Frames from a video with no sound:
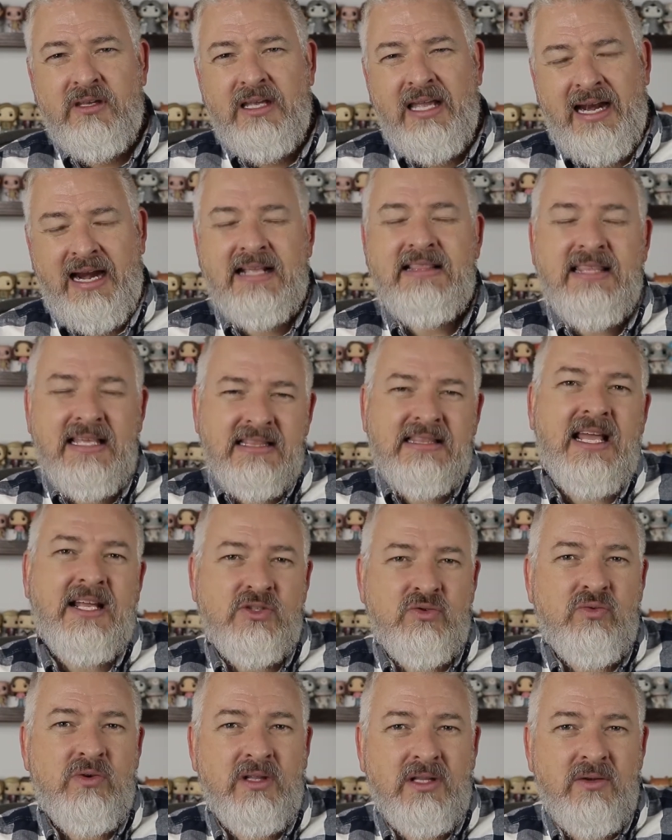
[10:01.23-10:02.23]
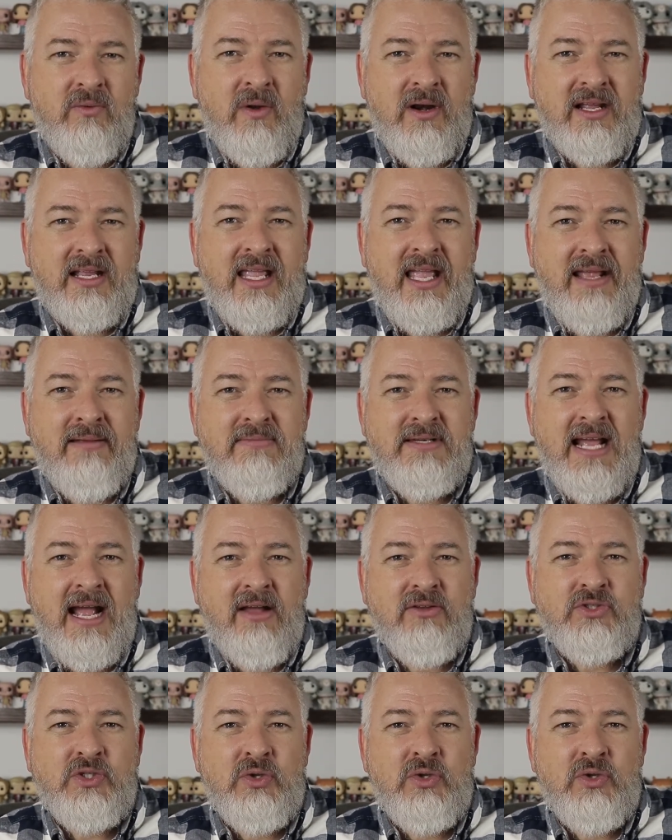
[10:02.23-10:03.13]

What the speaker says: And I think that's really what it came down